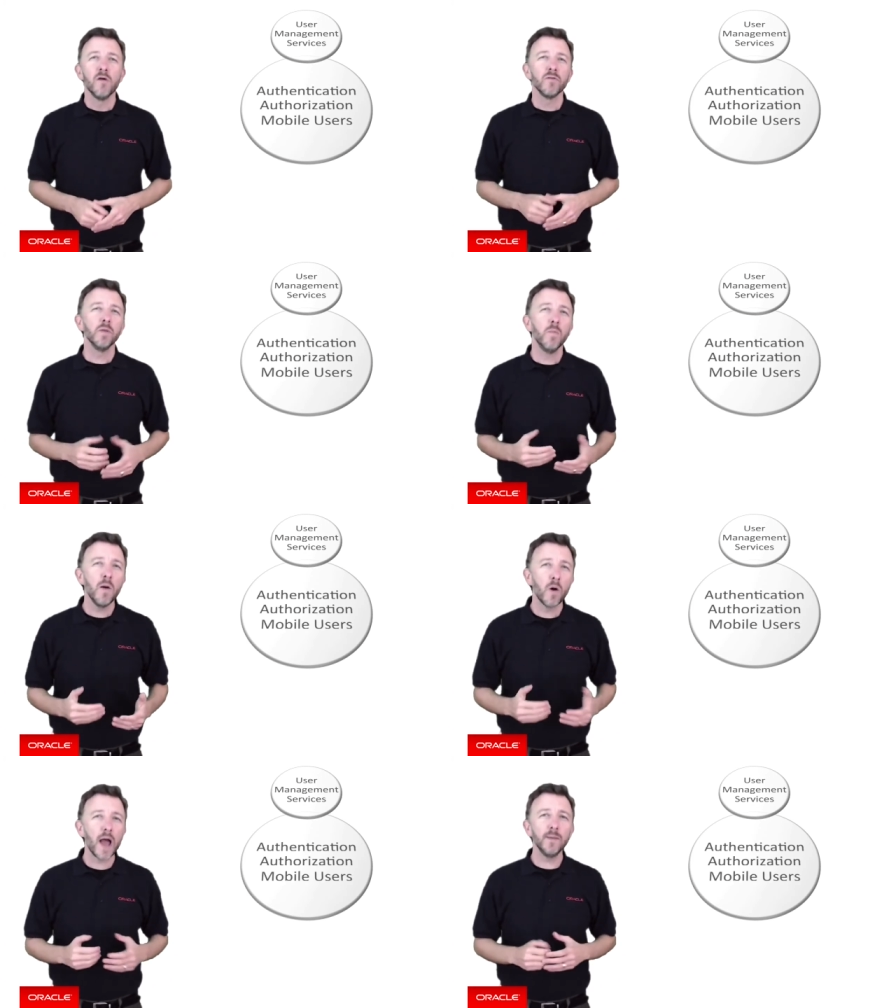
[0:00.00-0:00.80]
From the
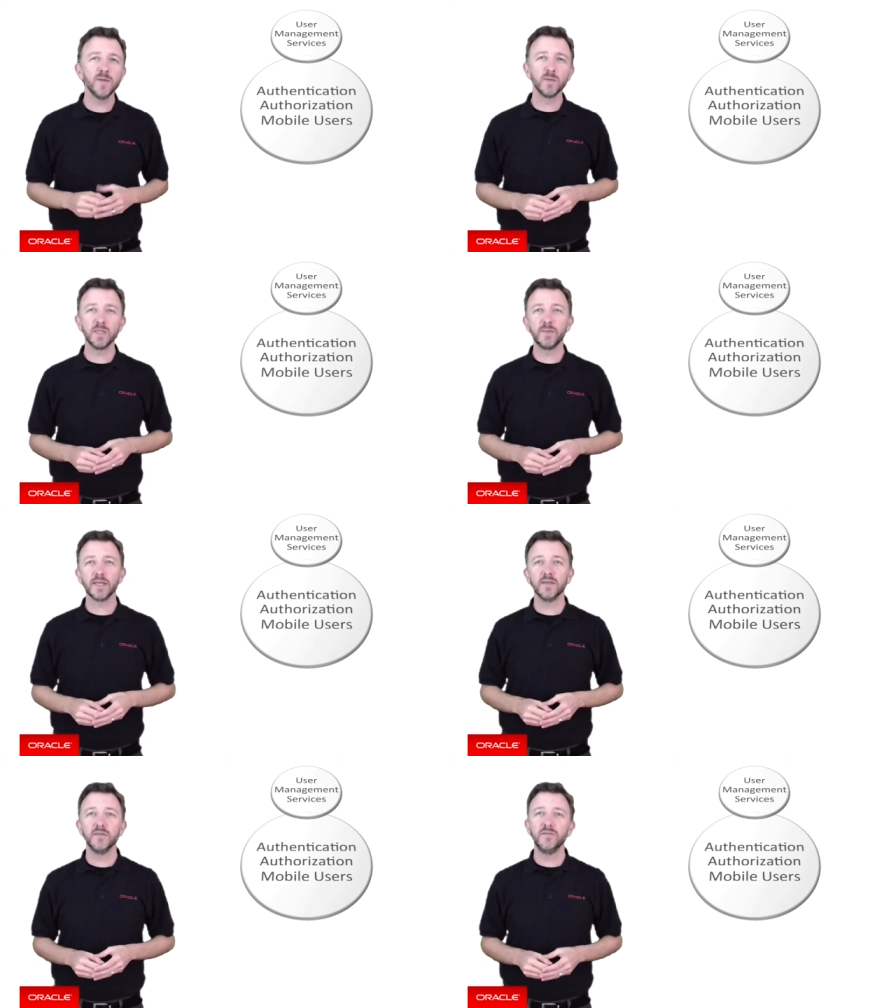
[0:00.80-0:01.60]
mobile apps
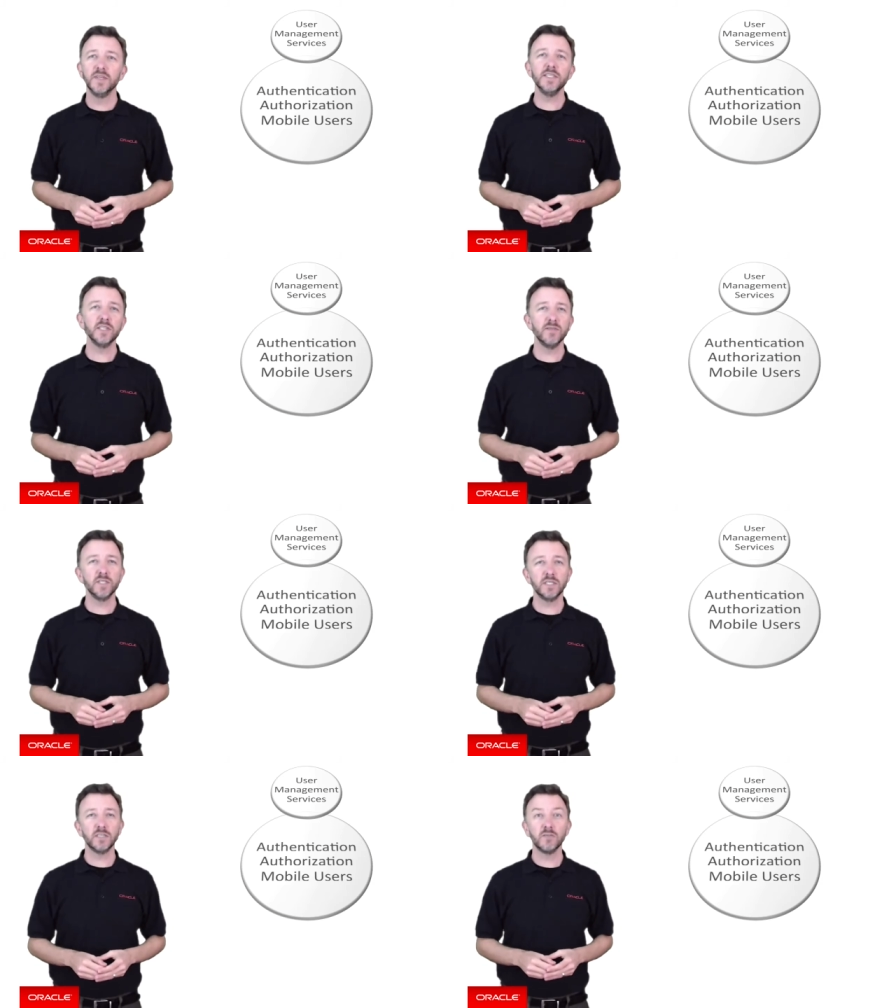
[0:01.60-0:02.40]
perspective, these
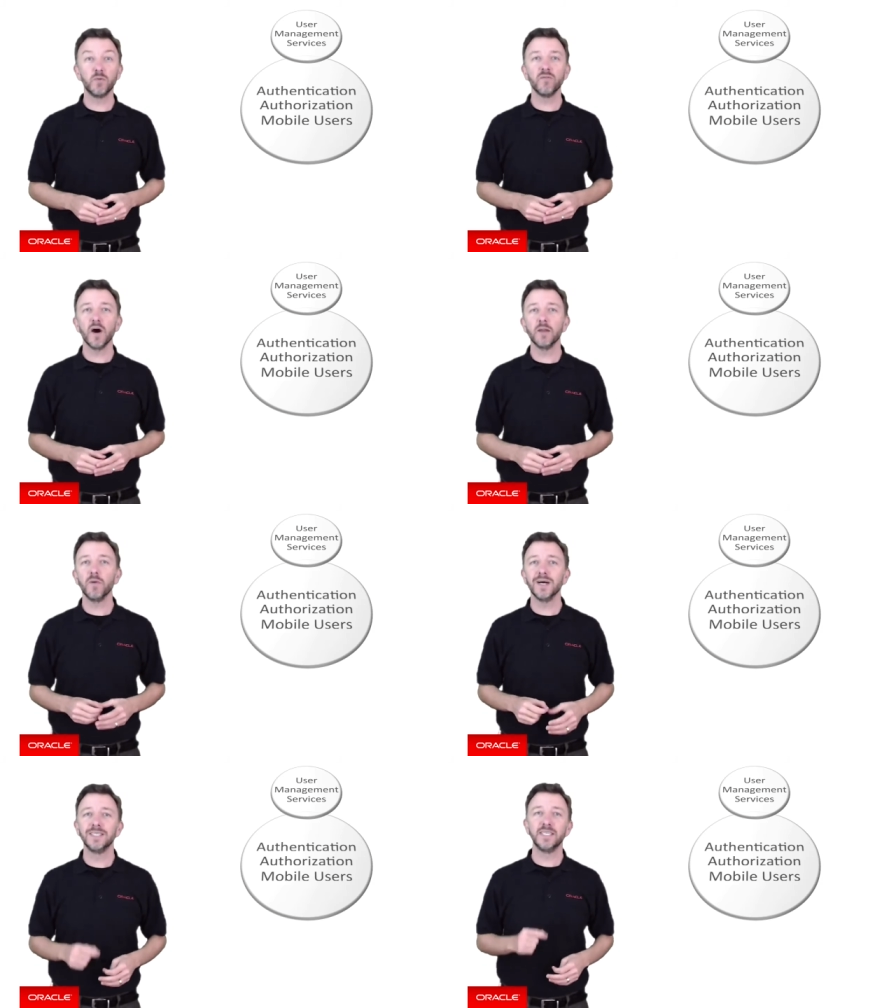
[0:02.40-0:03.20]
services are provided
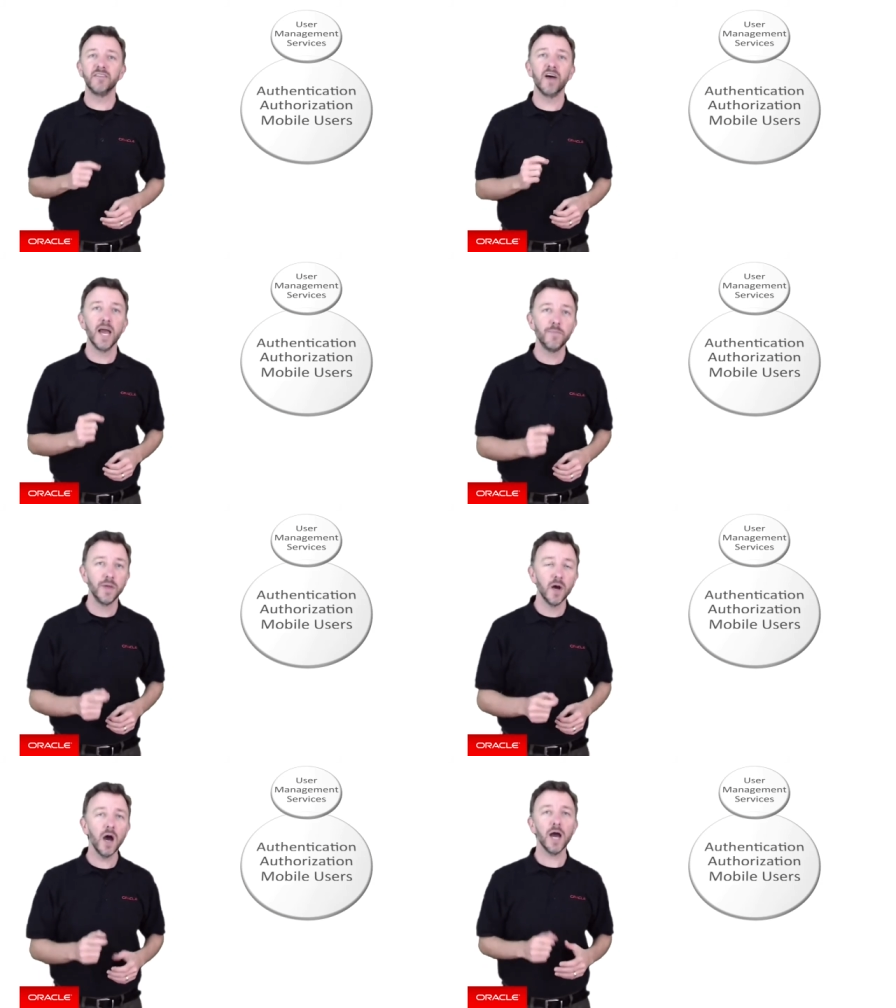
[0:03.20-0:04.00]
by a set of
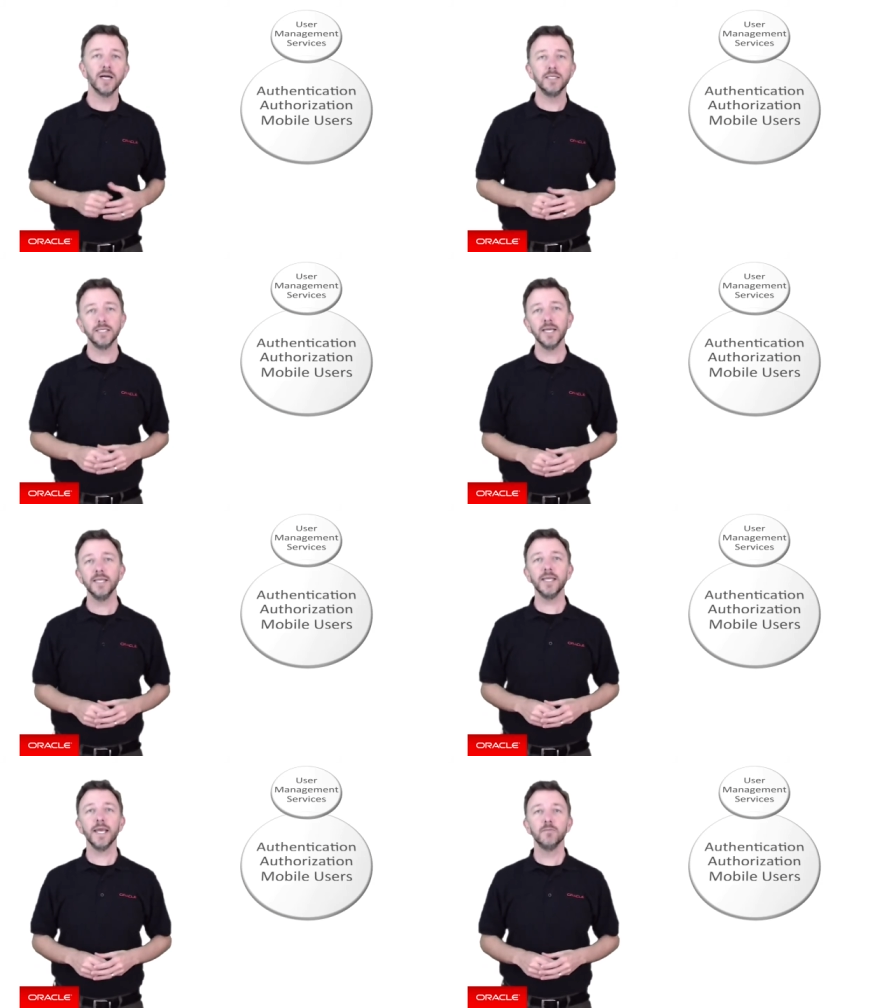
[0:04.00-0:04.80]
APIs
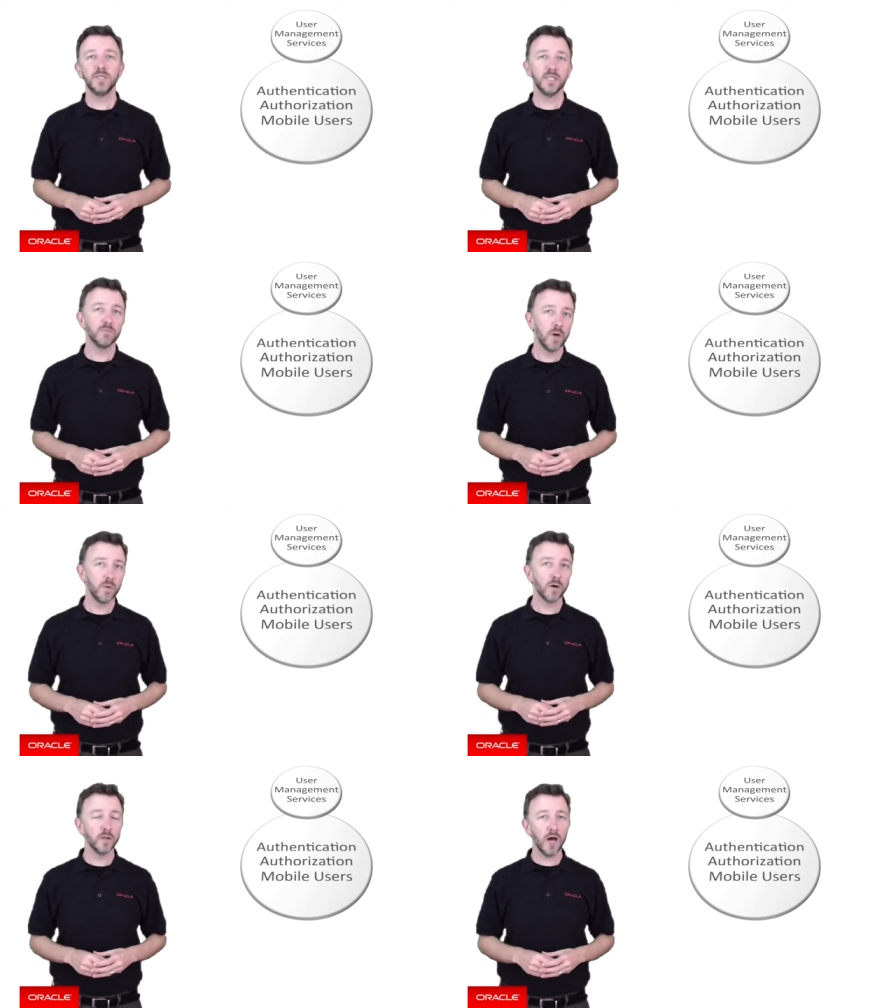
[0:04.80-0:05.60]
in the MCS
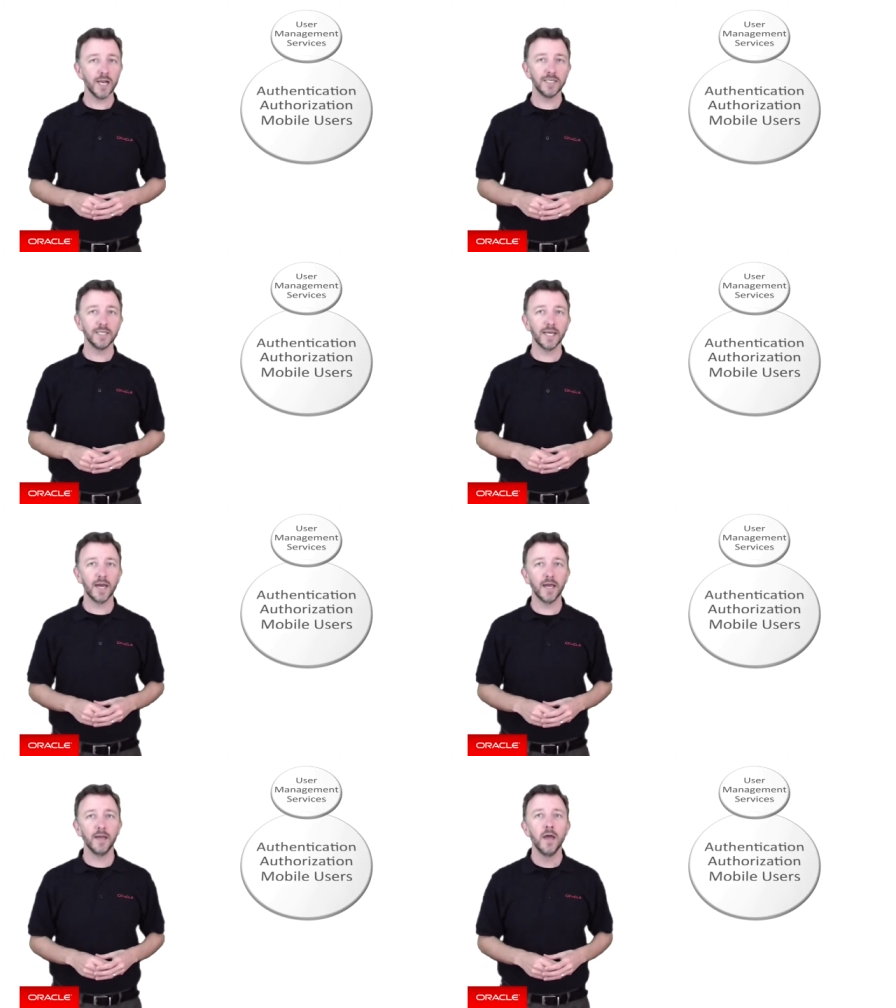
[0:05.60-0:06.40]
Mobile Client SDK,